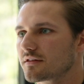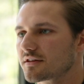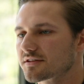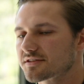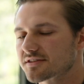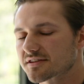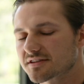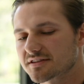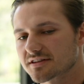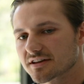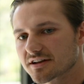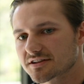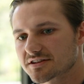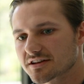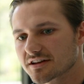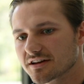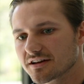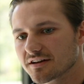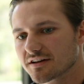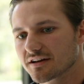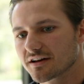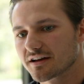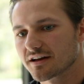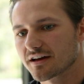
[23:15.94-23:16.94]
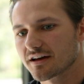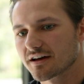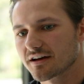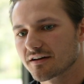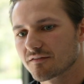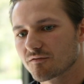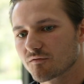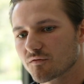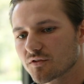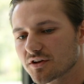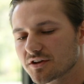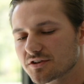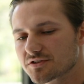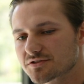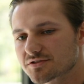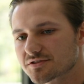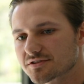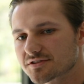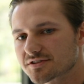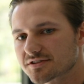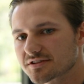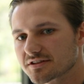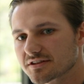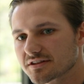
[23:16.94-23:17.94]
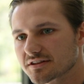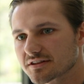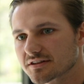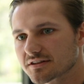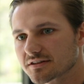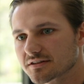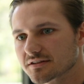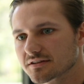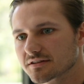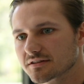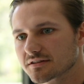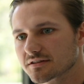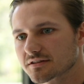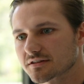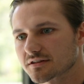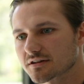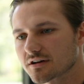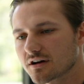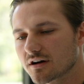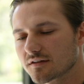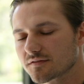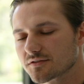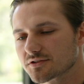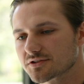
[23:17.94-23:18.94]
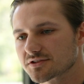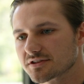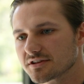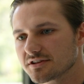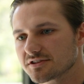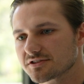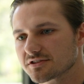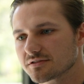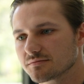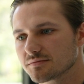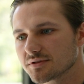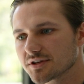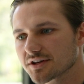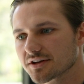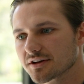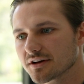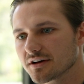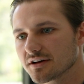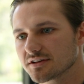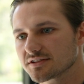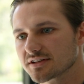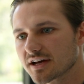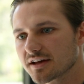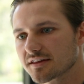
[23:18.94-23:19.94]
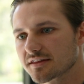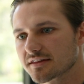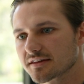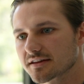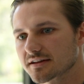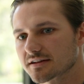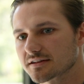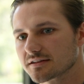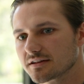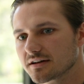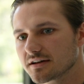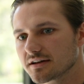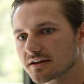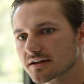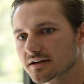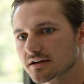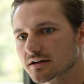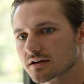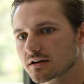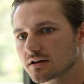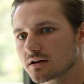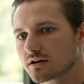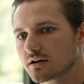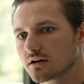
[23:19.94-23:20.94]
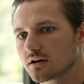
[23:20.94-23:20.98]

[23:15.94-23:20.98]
This is such a interesting conversation because I think like